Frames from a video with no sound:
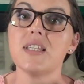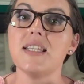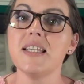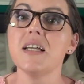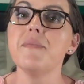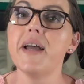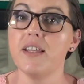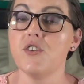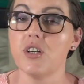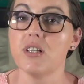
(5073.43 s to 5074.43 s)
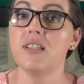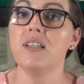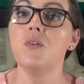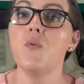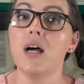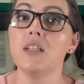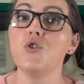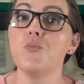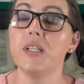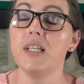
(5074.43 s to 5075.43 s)
senior managers didn't want
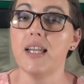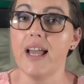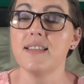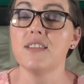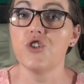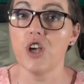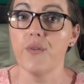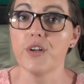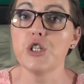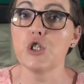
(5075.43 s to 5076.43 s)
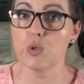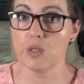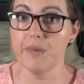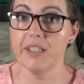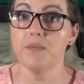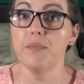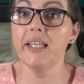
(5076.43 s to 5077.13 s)
to be the next Sharon Shoesmith.